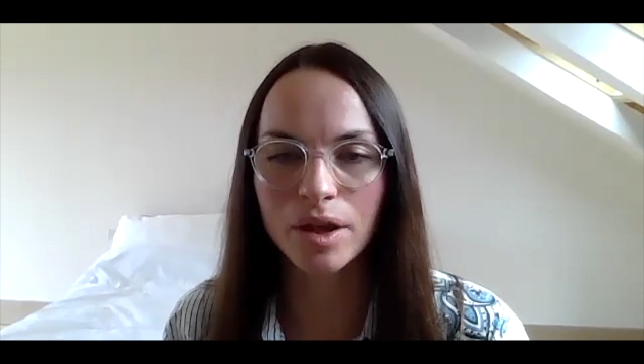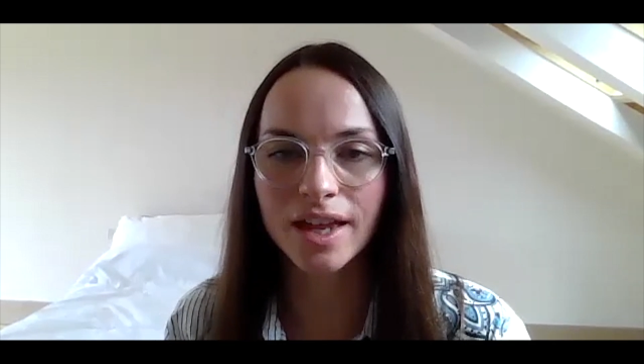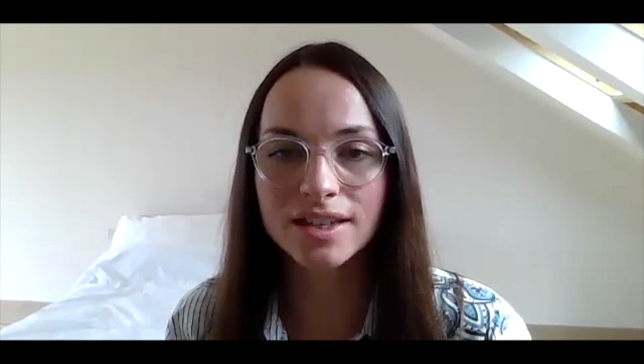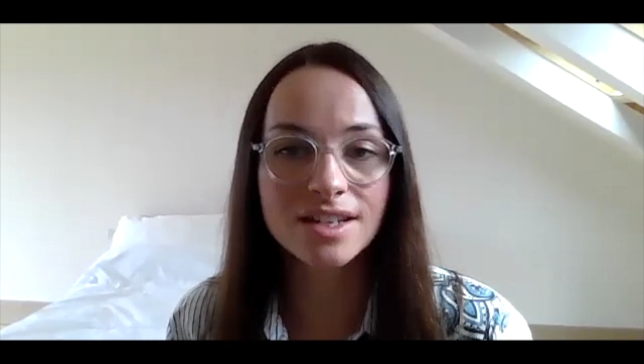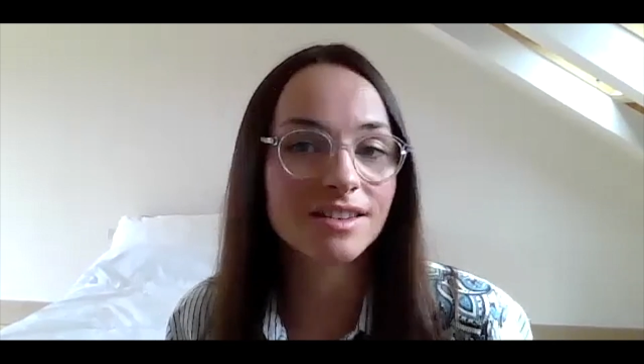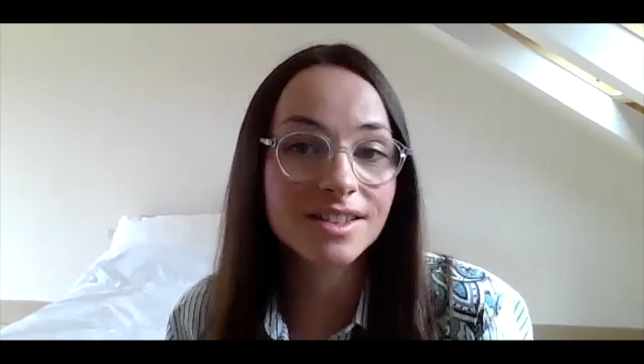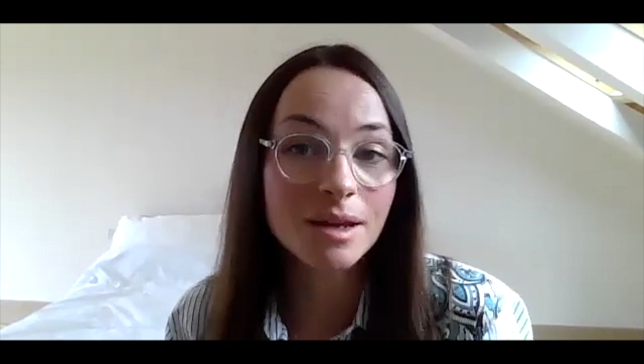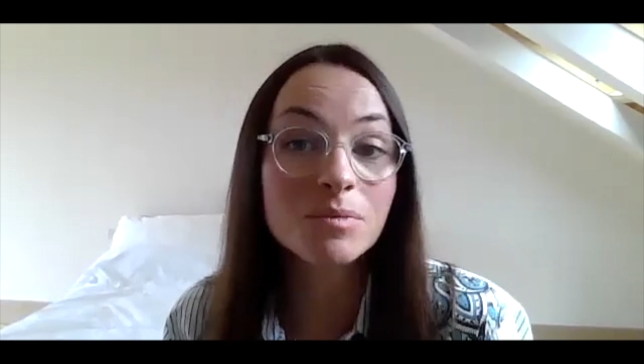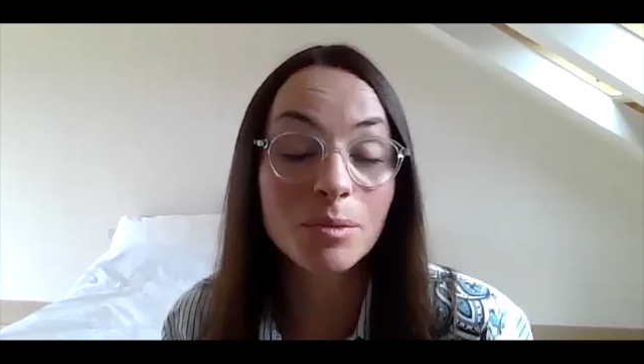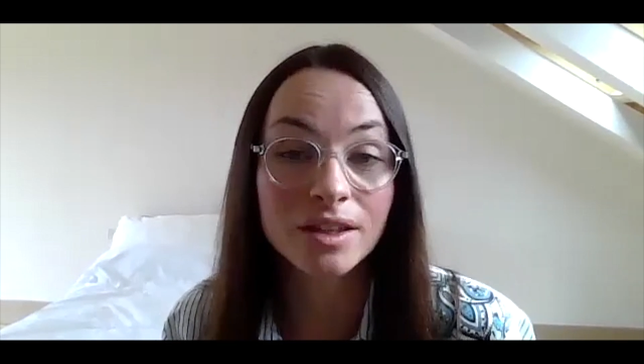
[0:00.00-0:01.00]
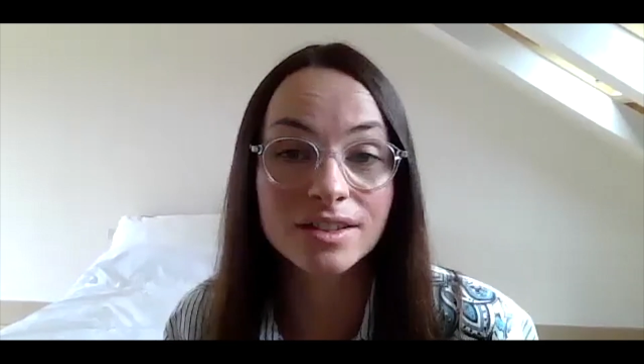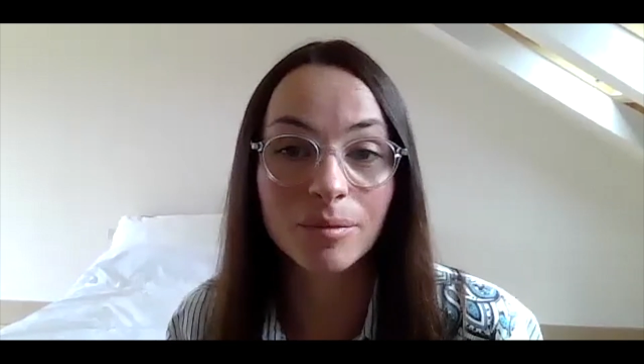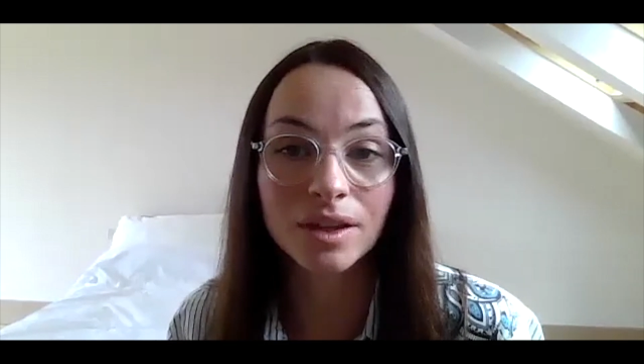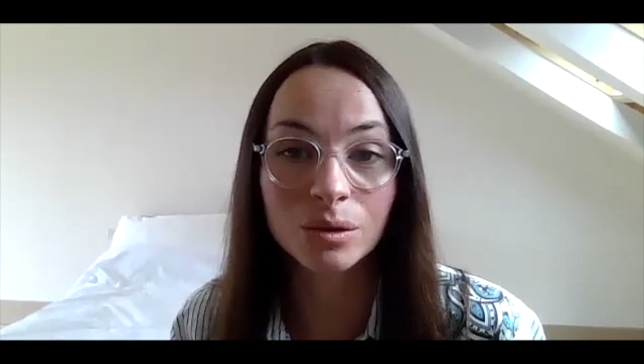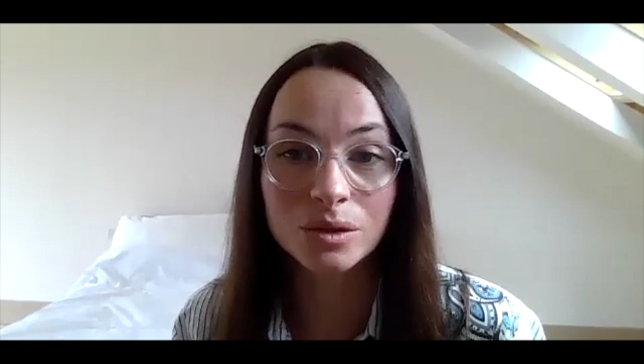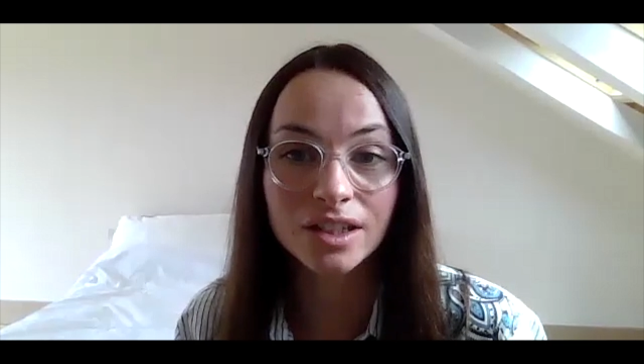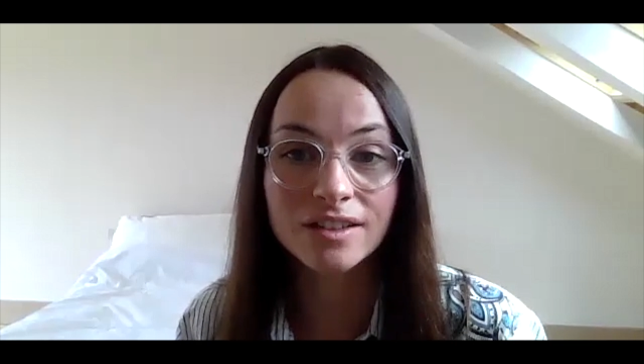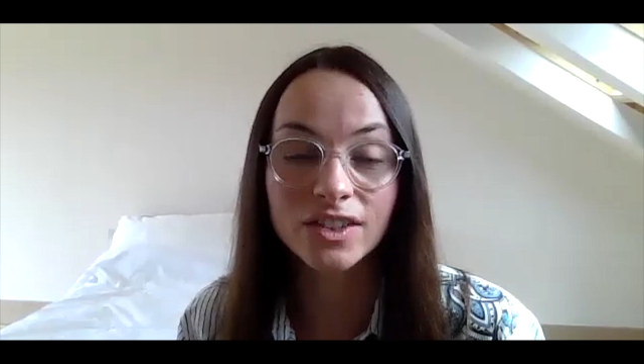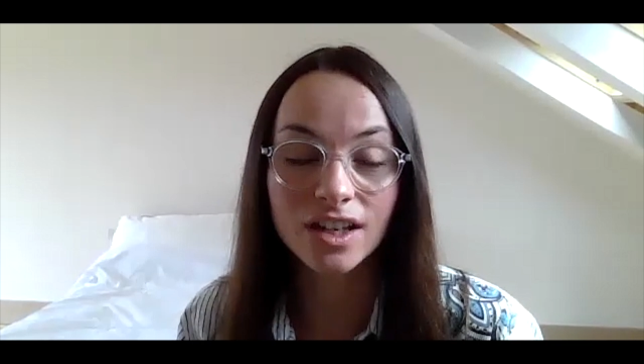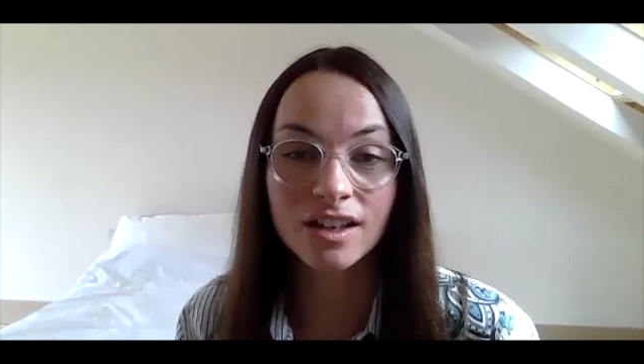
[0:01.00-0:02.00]
That didn't seem to be something that was a
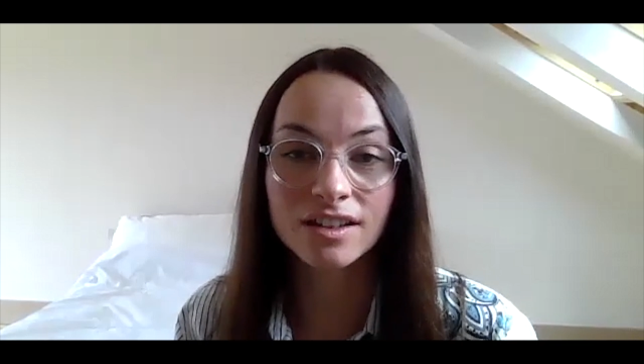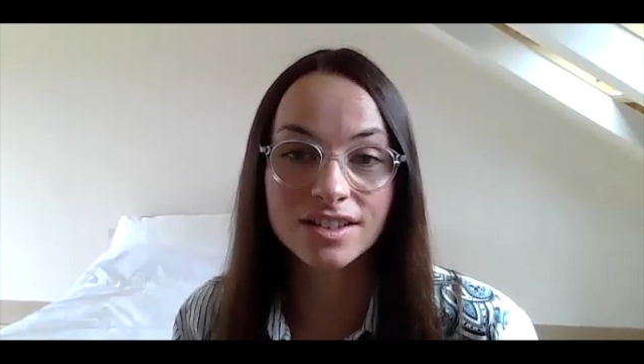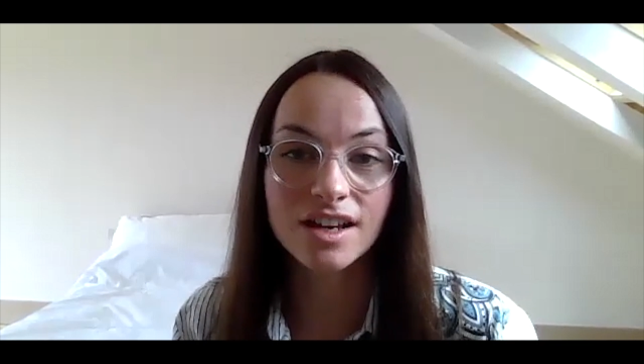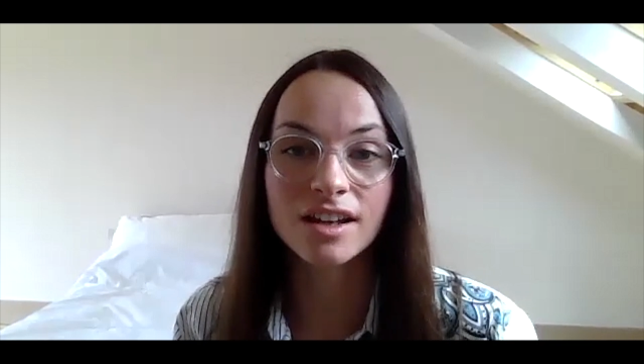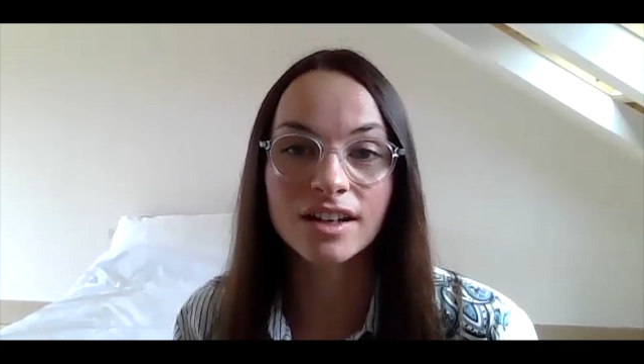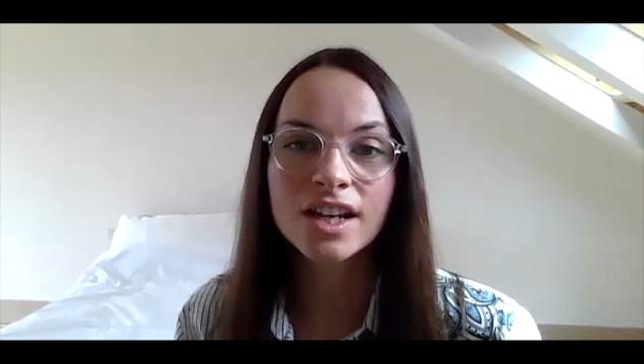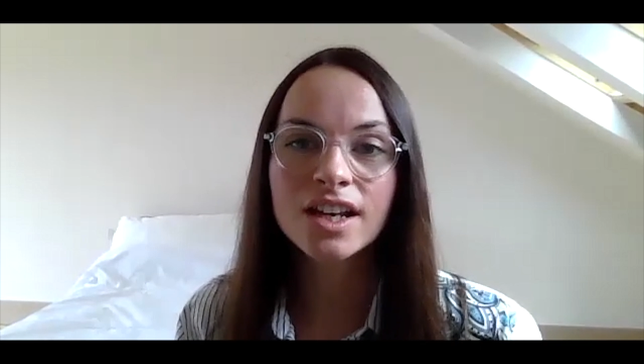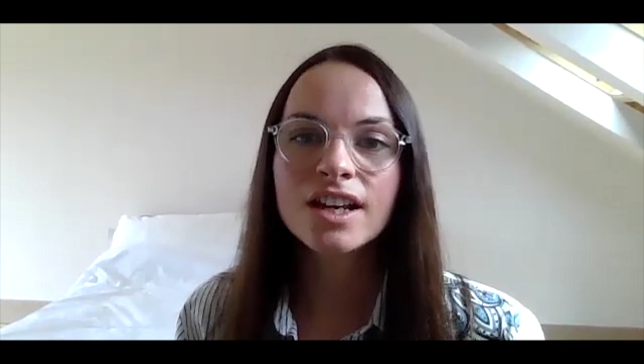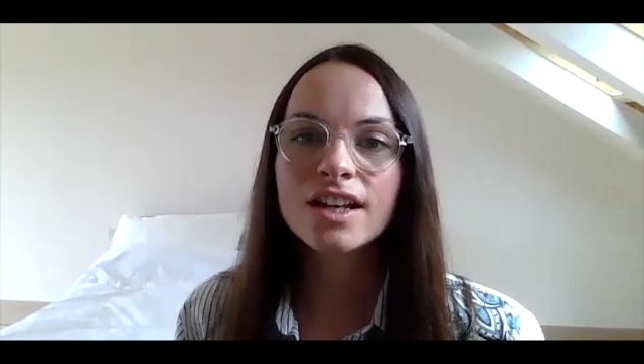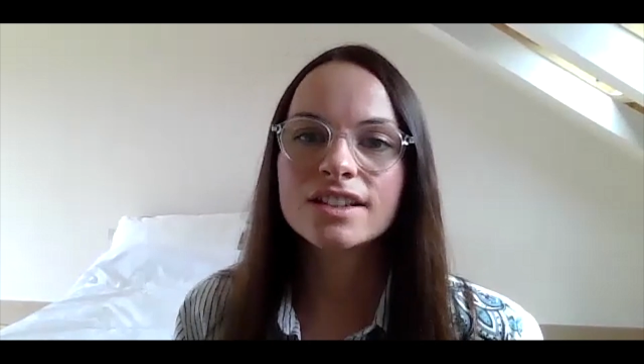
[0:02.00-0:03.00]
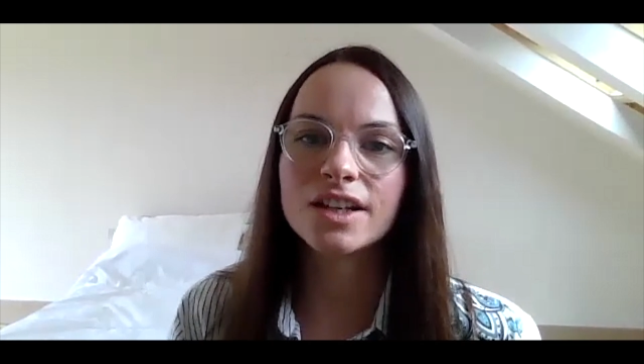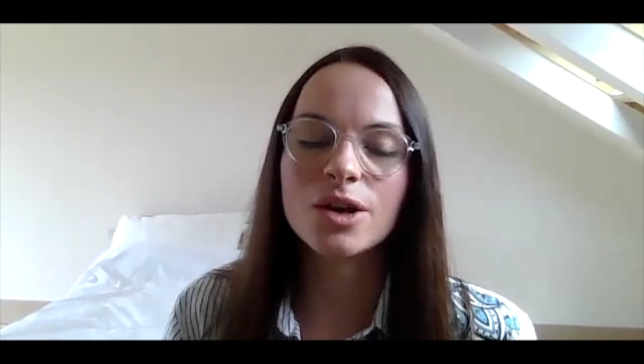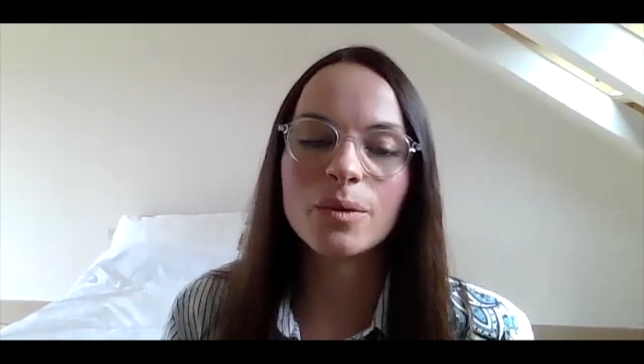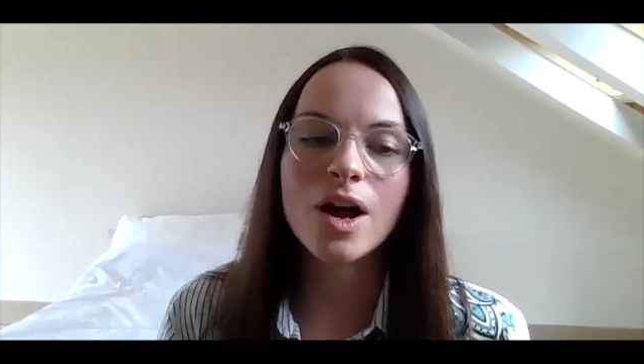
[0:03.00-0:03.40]
concern. So